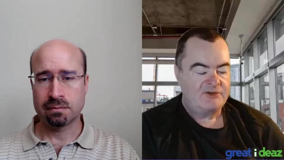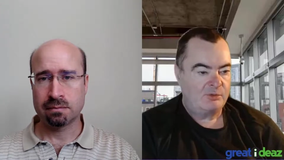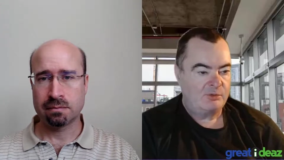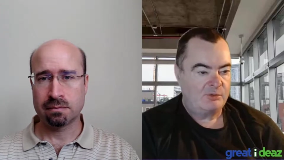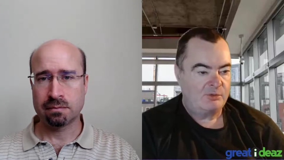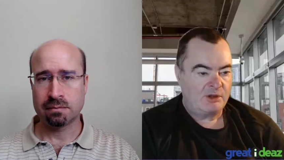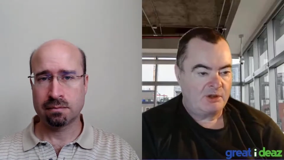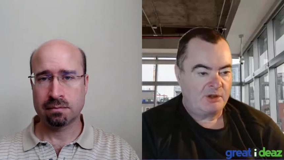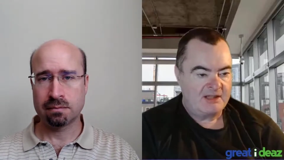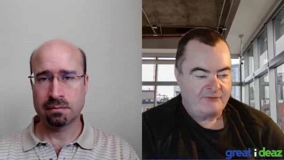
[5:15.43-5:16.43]
Speaker 1: So
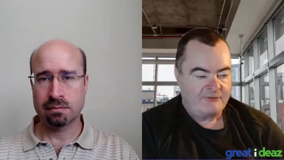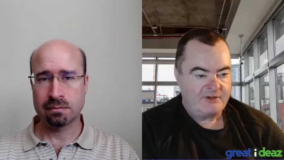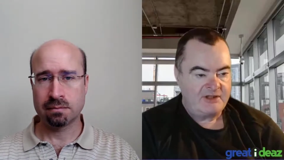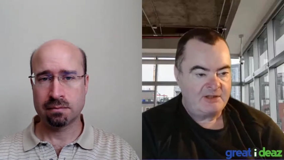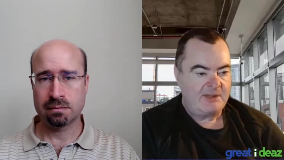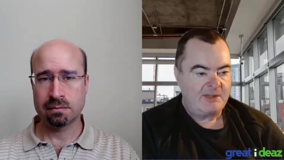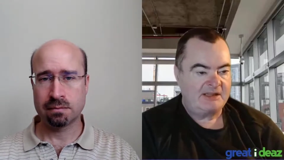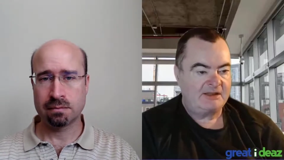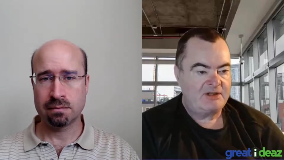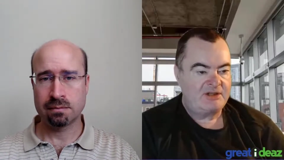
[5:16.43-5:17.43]
it's
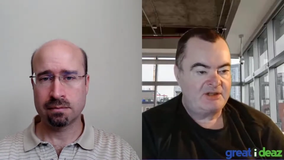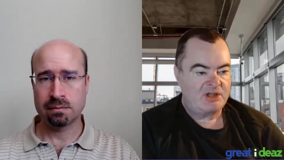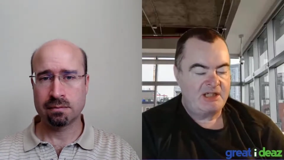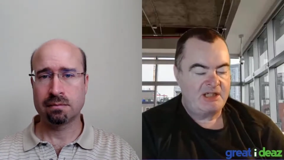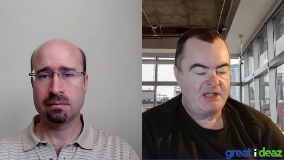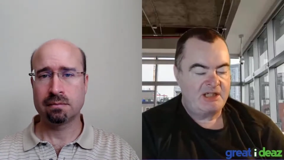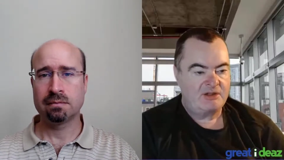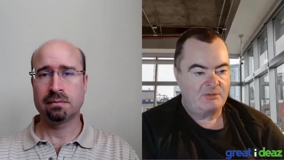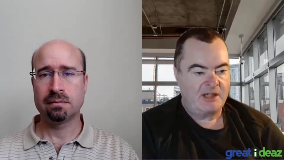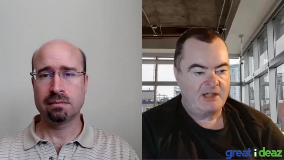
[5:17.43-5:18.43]
fundamentally changing
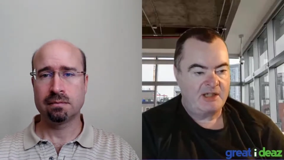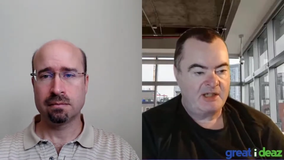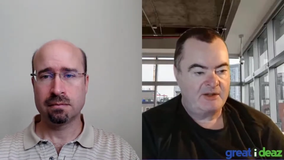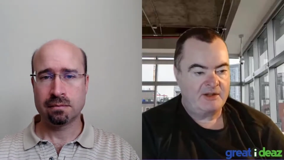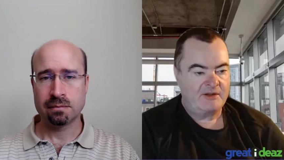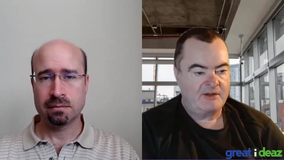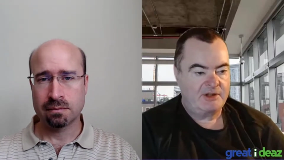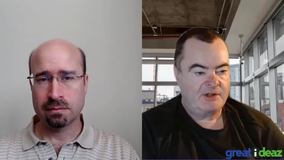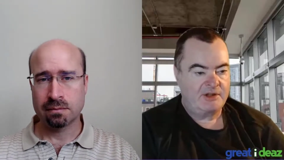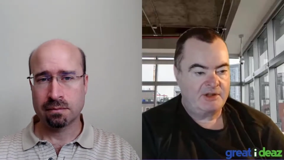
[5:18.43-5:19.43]
the way the
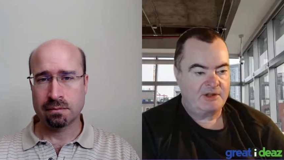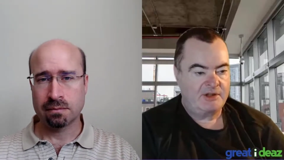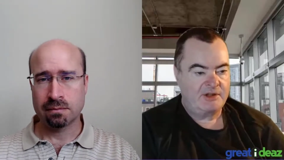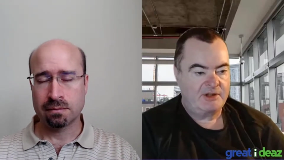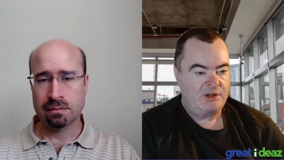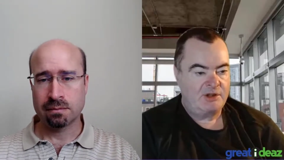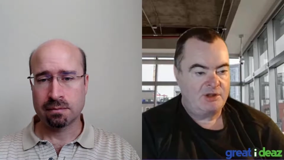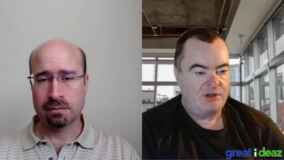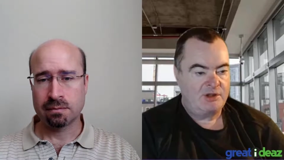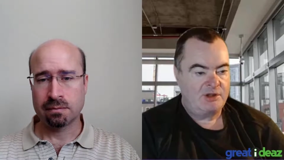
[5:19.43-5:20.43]
QA team need to
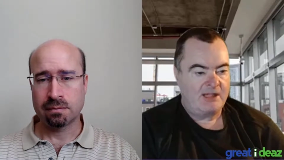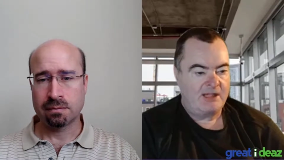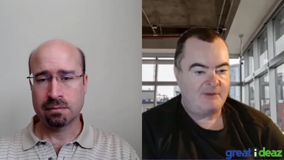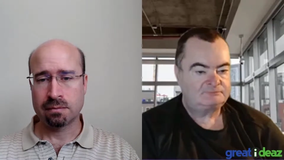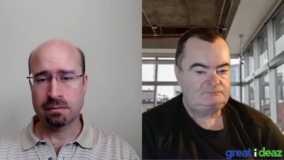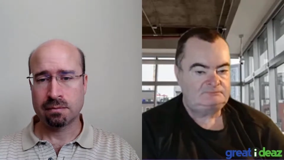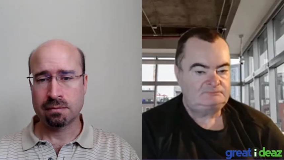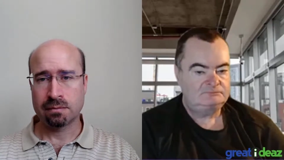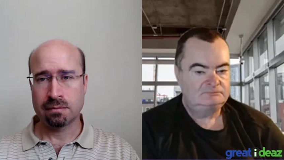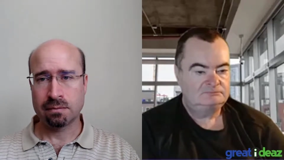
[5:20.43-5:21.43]
think about their
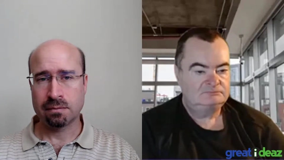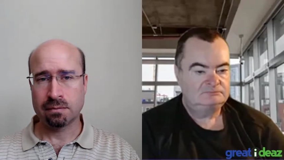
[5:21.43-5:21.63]
role.